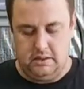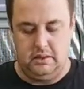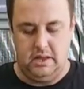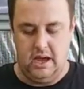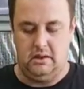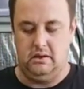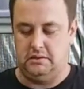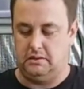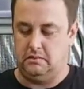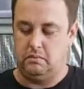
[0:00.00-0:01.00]
that
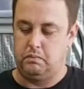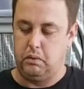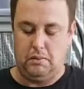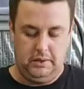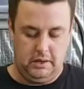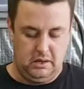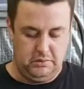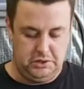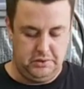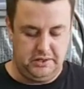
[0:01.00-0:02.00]
is probably going to
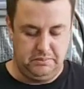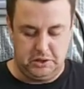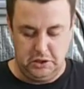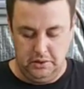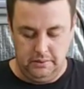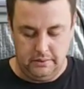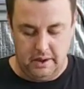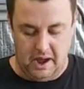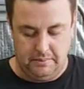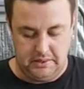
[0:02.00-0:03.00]
restrict him to
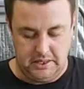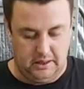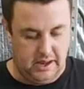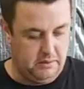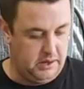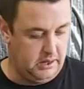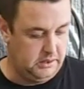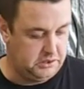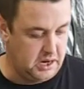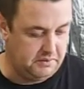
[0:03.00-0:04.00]
later on down
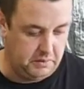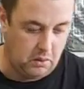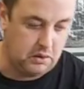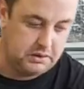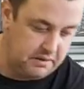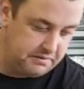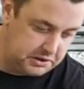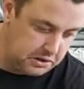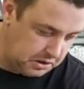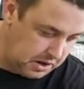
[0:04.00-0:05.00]
the track if he wanted to ever
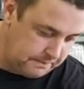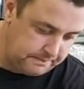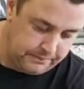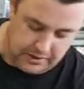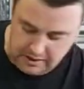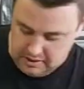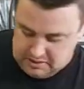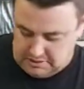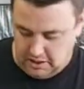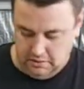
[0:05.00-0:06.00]
turn it up.
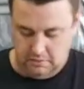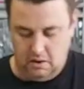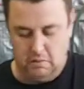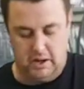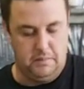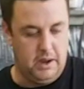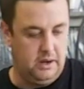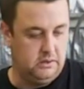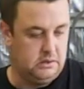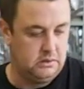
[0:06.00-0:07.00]
So I
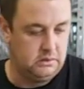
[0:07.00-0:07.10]
recommend